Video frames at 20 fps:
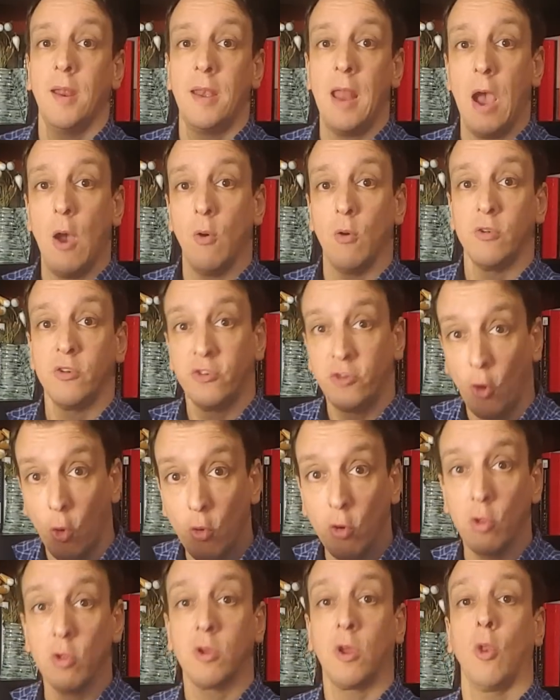Now,
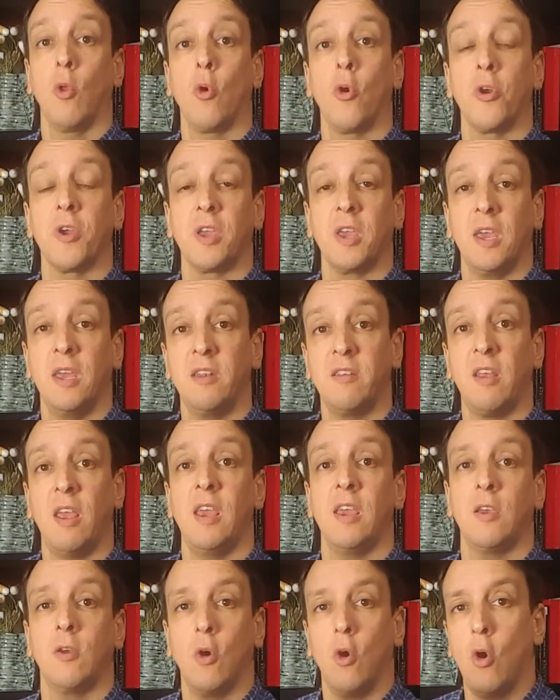total caloric
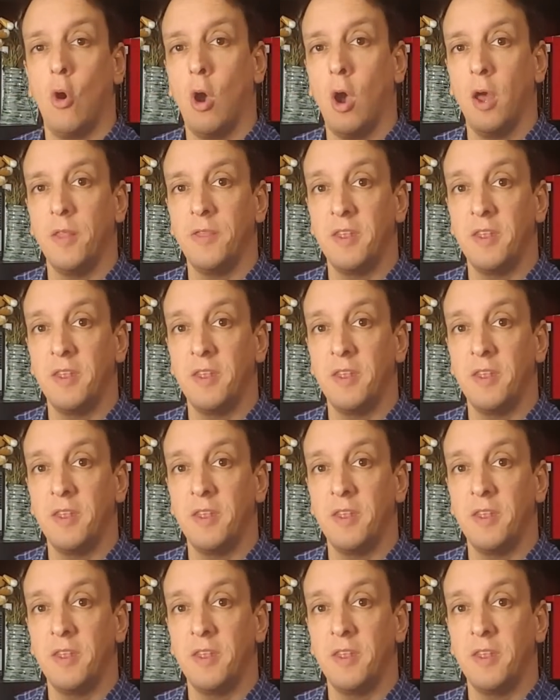intake on